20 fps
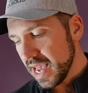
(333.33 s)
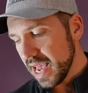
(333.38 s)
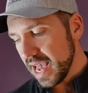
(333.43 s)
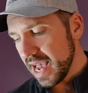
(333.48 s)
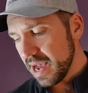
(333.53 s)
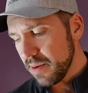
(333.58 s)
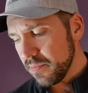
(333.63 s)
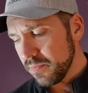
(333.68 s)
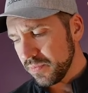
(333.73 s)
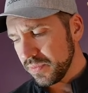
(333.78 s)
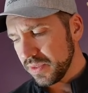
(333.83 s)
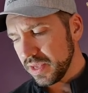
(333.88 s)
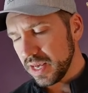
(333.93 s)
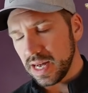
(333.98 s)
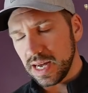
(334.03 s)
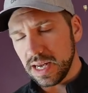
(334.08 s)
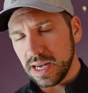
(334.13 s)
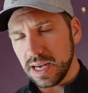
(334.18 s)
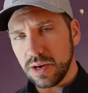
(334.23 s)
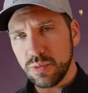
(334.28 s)
Um,
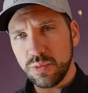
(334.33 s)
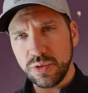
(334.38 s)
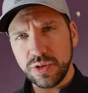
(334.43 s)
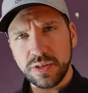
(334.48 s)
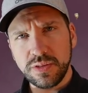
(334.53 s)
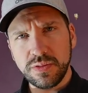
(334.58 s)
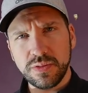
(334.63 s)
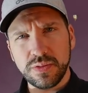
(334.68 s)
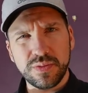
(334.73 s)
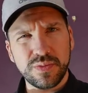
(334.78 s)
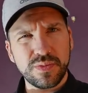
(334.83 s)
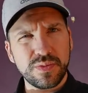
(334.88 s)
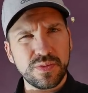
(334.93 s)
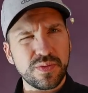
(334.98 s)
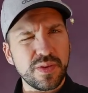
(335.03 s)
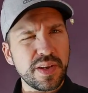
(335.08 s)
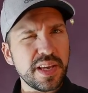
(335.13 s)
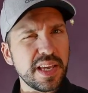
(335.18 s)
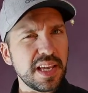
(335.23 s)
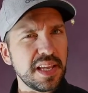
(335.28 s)
I, I wouldn't
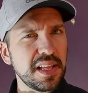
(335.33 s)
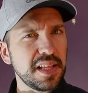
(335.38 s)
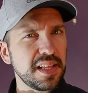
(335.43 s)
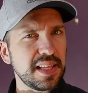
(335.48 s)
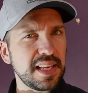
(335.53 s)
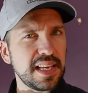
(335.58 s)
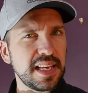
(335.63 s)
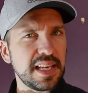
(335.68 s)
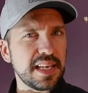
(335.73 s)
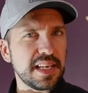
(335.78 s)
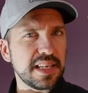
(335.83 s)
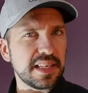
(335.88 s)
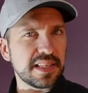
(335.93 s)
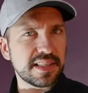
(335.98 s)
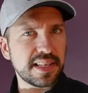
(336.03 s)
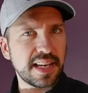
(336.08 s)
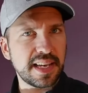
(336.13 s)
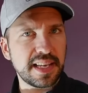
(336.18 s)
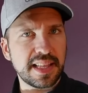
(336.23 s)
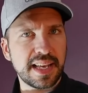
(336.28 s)
really
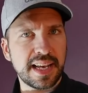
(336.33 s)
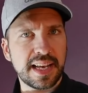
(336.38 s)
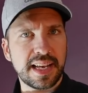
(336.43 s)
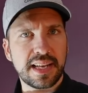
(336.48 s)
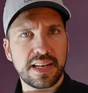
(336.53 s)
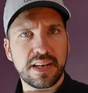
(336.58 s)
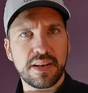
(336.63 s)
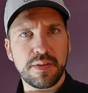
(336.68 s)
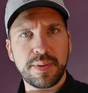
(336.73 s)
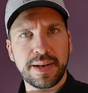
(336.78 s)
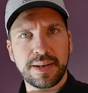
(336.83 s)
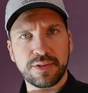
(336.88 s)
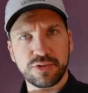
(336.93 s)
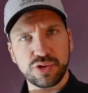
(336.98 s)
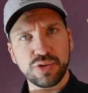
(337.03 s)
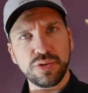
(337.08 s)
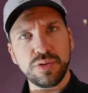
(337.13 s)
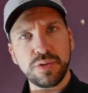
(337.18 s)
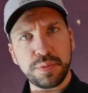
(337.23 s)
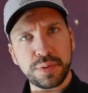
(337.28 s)
say that about
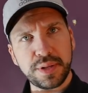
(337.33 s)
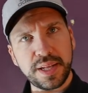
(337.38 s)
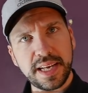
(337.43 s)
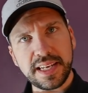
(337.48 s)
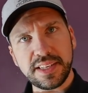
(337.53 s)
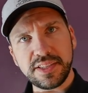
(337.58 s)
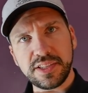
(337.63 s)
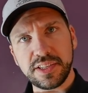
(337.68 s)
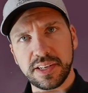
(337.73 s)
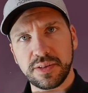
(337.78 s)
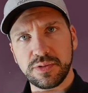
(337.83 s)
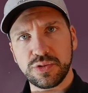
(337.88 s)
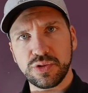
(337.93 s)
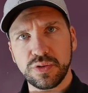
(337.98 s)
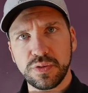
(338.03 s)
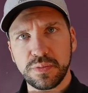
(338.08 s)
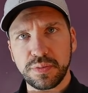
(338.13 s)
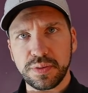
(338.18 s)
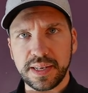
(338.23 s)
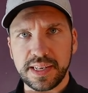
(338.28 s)
tour players. You know,
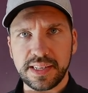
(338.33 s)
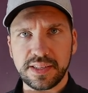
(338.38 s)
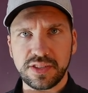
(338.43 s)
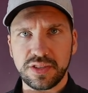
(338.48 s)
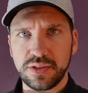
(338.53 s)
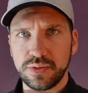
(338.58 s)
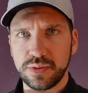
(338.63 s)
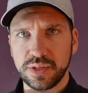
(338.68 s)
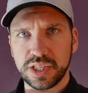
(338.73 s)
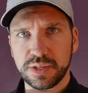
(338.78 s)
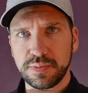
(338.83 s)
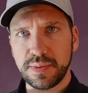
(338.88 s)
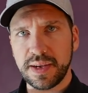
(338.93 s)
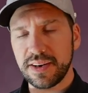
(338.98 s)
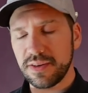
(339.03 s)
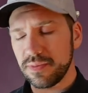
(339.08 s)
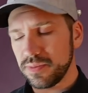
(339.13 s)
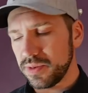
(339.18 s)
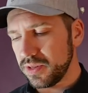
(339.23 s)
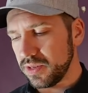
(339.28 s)
tour players do
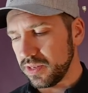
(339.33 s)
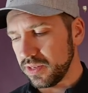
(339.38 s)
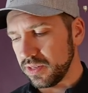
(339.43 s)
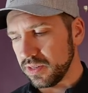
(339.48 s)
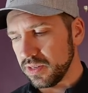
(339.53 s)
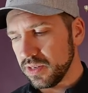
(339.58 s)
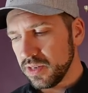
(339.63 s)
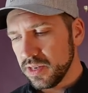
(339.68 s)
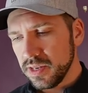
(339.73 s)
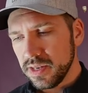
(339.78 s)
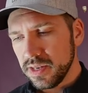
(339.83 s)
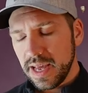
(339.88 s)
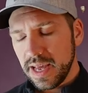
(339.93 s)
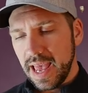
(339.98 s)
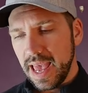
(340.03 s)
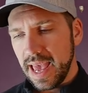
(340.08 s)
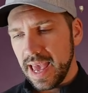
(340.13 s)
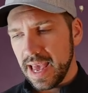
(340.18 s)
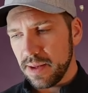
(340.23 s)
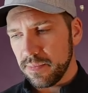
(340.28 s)
experiment and
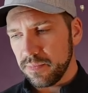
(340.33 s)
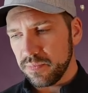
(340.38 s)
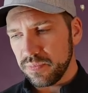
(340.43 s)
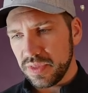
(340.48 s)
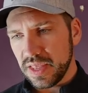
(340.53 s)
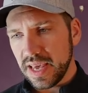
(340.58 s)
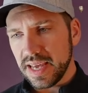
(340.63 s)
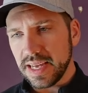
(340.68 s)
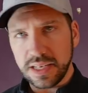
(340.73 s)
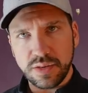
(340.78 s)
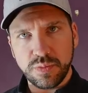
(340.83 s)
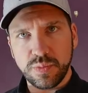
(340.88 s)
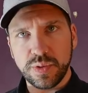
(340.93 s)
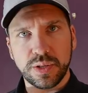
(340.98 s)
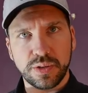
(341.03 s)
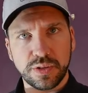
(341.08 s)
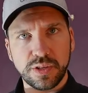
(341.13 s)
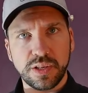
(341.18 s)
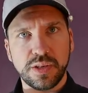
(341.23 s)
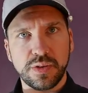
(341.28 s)
um, they
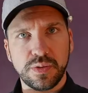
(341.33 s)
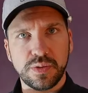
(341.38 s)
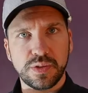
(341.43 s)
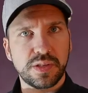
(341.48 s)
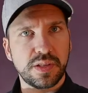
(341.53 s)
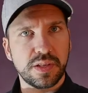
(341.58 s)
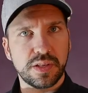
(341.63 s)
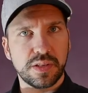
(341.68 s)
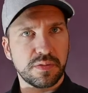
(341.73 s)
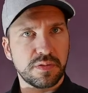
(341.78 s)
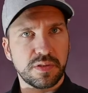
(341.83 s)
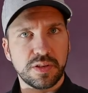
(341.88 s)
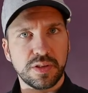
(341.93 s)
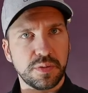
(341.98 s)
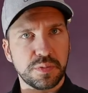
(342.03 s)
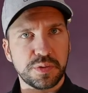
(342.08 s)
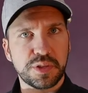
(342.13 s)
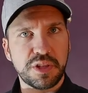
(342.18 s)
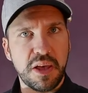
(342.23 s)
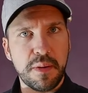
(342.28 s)
will use the
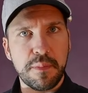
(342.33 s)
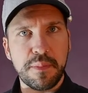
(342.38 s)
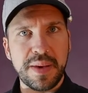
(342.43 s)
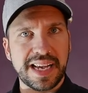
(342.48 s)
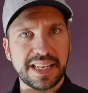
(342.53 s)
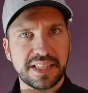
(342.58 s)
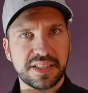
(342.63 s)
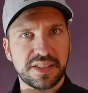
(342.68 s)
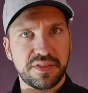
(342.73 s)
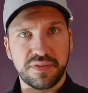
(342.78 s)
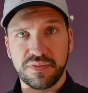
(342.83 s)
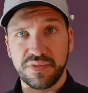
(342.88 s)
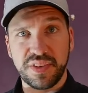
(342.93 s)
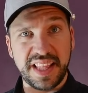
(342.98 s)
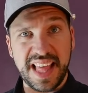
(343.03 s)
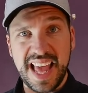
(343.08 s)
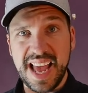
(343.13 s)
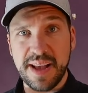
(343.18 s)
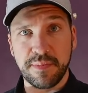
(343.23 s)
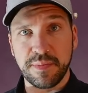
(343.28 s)
clubs that are best for
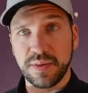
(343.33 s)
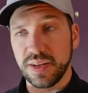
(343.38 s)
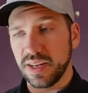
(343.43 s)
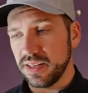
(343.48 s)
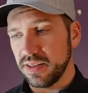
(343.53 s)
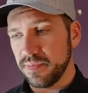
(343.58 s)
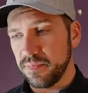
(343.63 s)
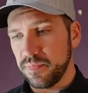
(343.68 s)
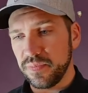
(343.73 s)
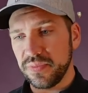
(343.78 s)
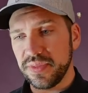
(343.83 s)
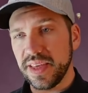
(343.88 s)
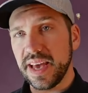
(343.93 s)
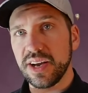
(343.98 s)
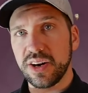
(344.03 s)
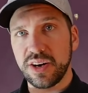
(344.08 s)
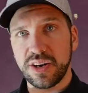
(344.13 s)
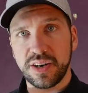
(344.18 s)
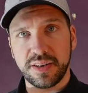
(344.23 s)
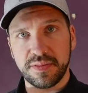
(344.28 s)
them, and they
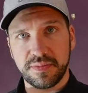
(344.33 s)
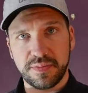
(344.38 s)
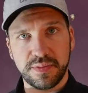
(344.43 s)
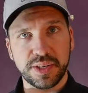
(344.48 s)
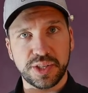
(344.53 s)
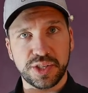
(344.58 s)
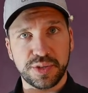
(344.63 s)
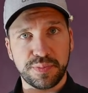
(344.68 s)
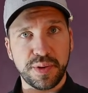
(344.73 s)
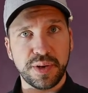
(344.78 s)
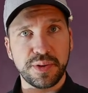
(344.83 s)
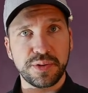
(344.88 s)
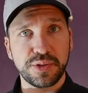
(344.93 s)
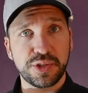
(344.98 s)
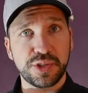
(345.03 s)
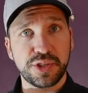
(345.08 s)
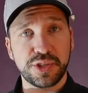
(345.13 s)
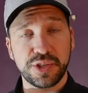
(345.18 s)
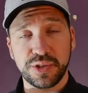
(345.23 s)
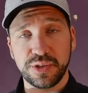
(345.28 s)
are
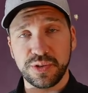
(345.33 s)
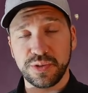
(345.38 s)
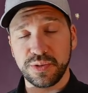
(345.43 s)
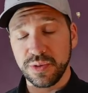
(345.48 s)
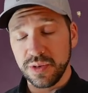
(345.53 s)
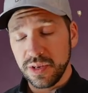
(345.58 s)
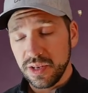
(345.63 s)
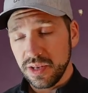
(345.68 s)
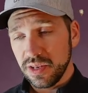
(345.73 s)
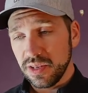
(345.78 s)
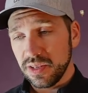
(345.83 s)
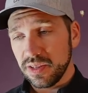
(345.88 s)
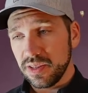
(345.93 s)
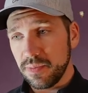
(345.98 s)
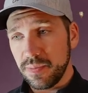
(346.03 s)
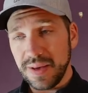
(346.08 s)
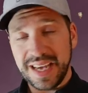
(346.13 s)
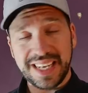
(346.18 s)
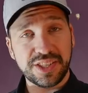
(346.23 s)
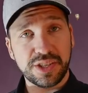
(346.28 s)
exposed to
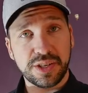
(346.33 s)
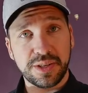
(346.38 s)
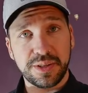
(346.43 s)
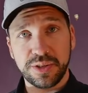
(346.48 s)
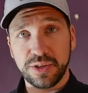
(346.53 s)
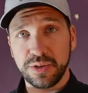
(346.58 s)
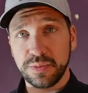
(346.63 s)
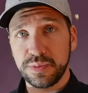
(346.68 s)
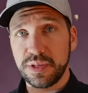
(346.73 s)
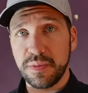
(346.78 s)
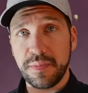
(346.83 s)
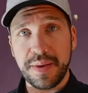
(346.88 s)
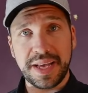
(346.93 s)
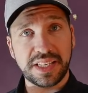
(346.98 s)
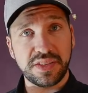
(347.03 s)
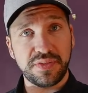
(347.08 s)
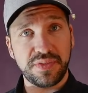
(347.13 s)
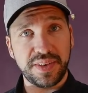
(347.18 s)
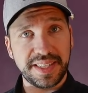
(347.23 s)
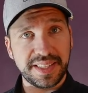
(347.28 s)
the best clubs, the
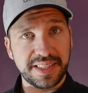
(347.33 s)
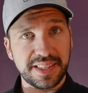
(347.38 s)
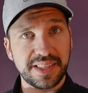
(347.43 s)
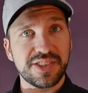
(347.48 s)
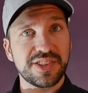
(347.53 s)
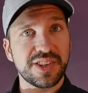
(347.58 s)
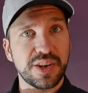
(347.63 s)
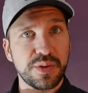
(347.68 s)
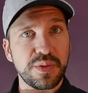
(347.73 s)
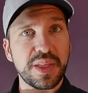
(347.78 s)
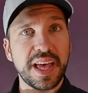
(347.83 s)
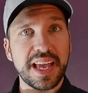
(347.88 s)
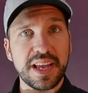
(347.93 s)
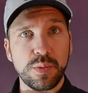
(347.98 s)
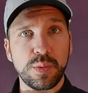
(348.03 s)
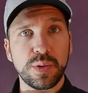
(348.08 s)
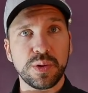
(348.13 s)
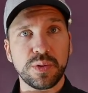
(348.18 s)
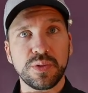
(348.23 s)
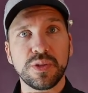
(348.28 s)
best fitters, so they
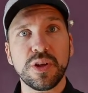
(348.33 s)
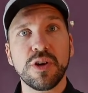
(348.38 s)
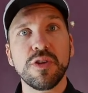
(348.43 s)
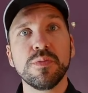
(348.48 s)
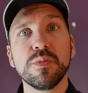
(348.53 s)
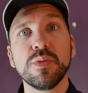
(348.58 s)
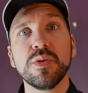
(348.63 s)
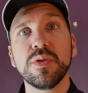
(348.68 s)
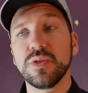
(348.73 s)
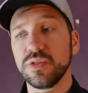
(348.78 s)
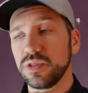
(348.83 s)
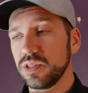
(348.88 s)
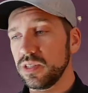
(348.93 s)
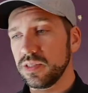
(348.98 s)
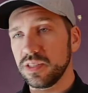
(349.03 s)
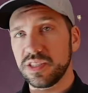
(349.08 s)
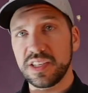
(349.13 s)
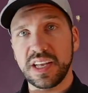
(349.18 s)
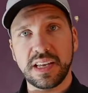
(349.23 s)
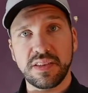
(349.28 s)
will know more
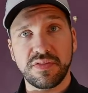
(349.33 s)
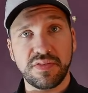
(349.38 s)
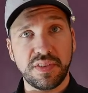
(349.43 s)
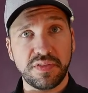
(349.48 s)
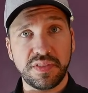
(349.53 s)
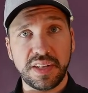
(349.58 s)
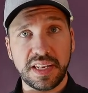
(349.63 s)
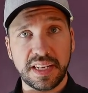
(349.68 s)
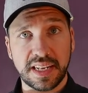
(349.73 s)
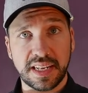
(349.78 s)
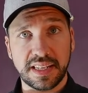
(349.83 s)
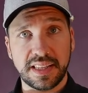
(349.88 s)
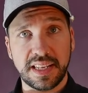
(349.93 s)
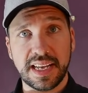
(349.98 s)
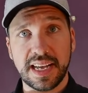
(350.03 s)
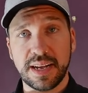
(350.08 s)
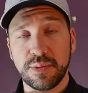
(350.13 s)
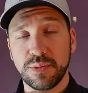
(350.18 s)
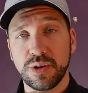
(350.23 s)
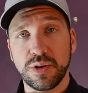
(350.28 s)
than, say, a 15
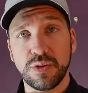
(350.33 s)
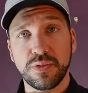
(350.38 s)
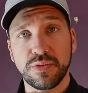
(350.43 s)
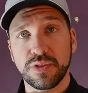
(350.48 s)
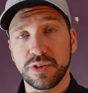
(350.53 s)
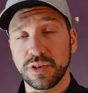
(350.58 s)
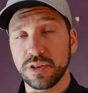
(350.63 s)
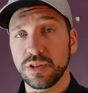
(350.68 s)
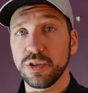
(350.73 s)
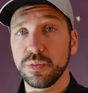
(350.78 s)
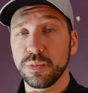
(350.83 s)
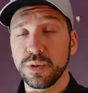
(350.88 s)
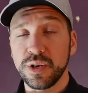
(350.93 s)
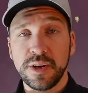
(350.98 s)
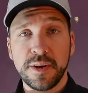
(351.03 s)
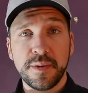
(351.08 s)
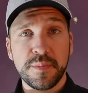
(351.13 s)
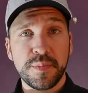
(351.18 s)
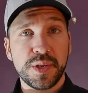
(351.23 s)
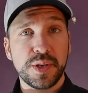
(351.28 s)
handicap golfer at a club
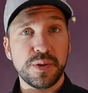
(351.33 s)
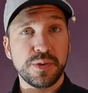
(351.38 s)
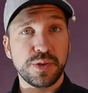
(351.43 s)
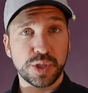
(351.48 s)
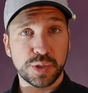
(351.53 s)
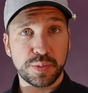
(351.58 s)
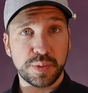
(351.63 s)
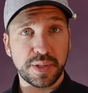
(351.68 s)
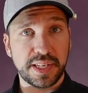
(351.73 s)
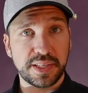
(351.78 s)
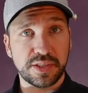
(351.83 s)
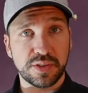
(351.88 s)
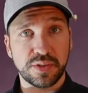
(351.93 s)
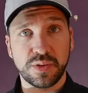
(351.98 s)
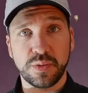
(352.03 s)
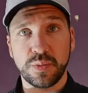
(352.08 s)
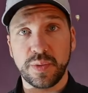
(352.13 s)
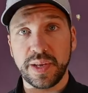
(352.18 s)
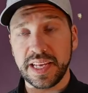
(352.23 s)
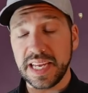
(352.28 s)
who just plays on
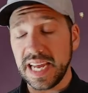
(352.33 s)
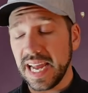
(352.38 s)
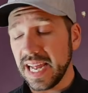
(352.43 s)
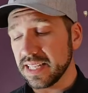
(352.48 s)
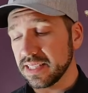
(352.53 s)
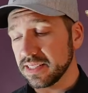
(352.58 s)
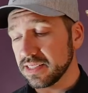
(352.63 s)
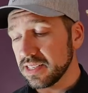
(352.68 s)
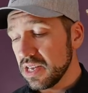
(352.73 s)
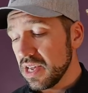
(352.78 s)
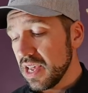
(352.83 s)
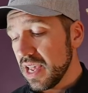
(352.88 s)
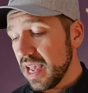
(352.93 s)
the weekends.